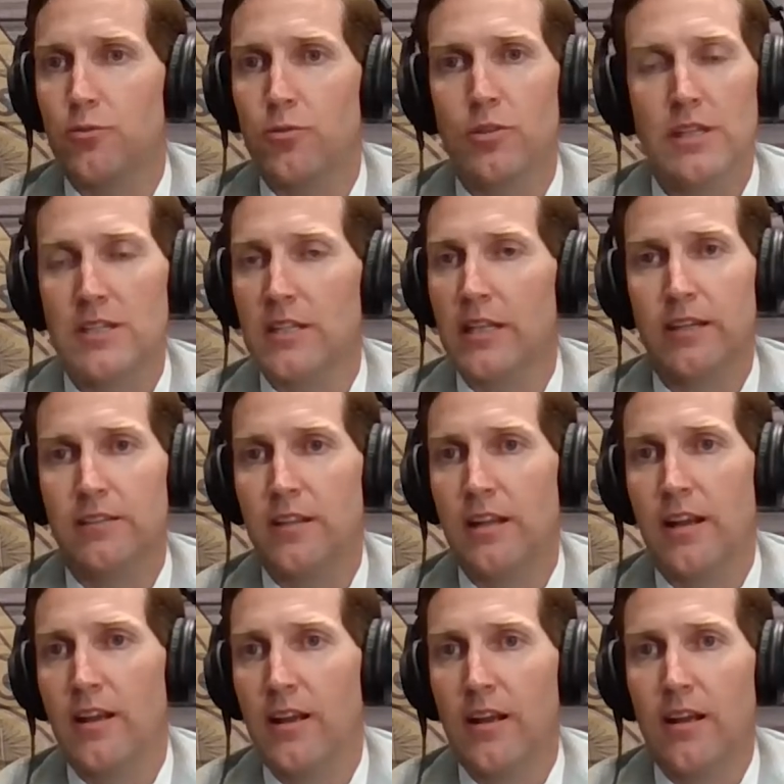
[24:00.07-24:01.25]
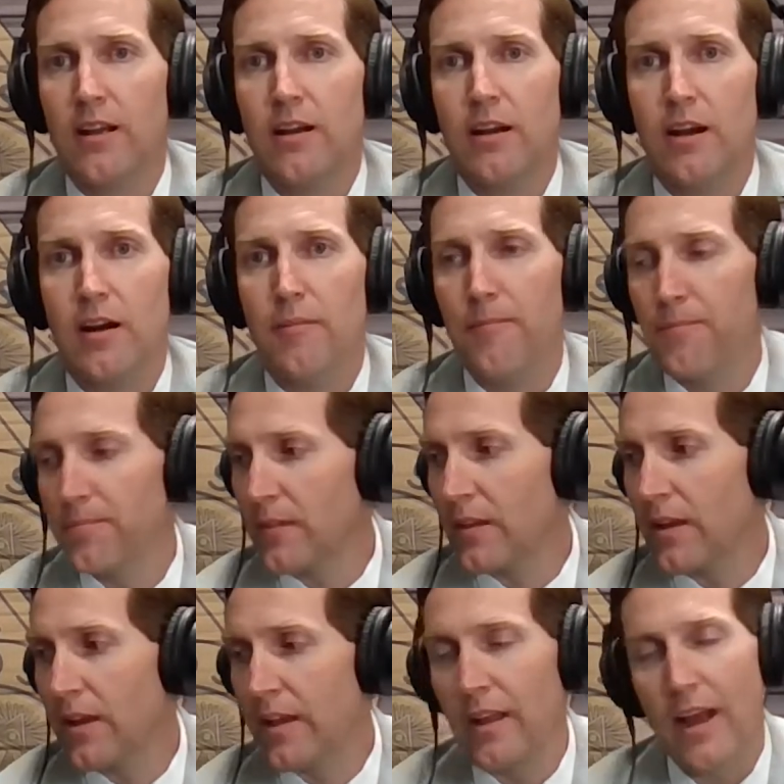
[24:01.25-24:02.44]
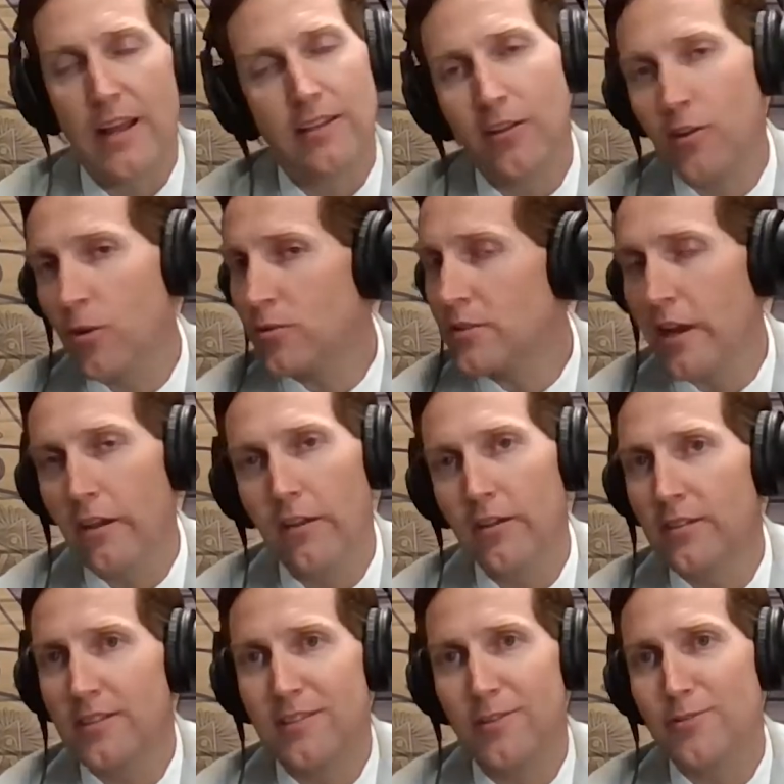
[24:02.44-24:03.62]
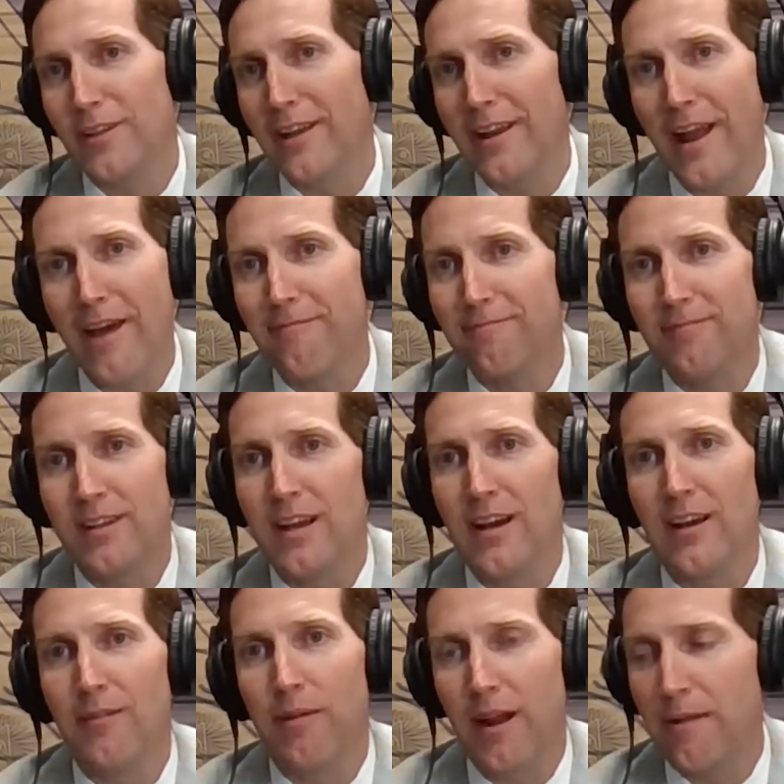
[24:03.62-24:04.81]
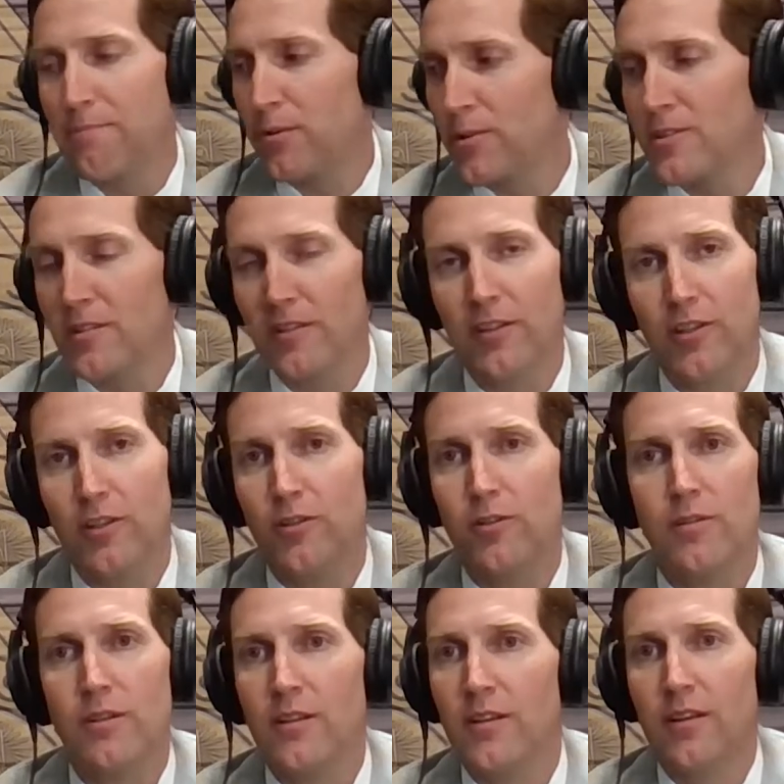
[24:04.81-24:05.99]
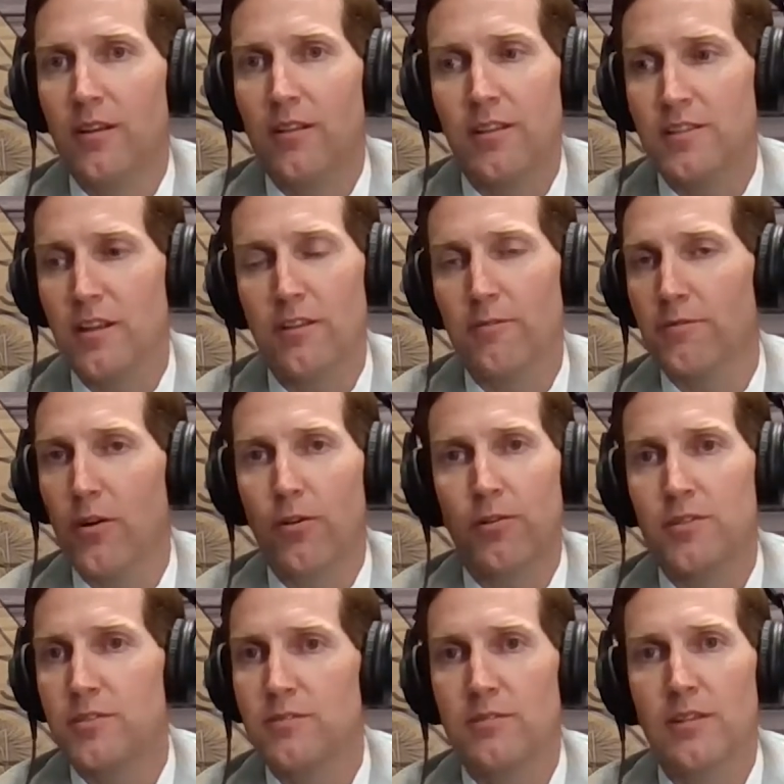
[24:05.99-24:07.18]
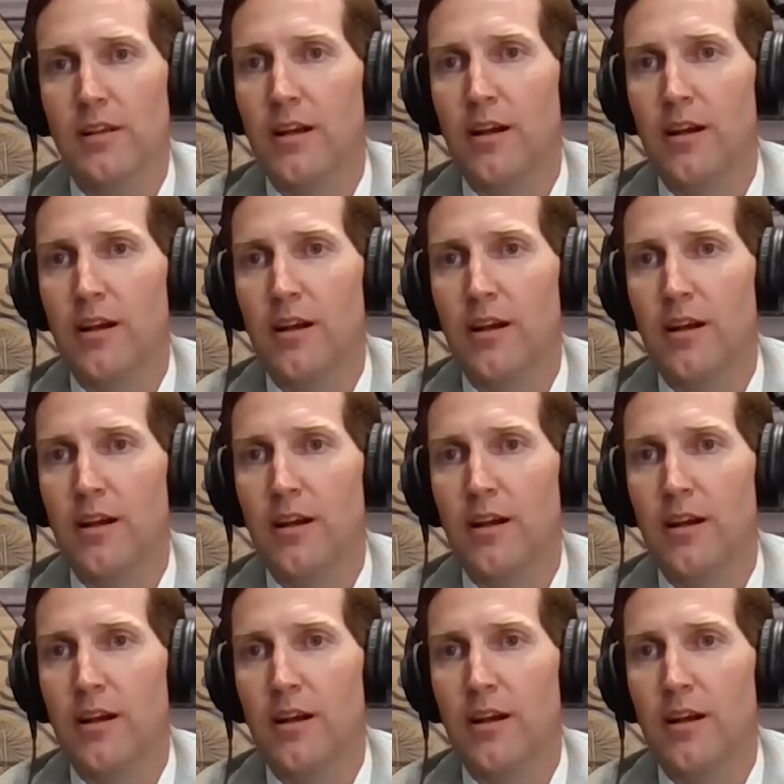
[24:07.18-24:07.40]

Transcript: through these things. And I didn't know Taylor because he was a cadet, but I personally knew these other folks.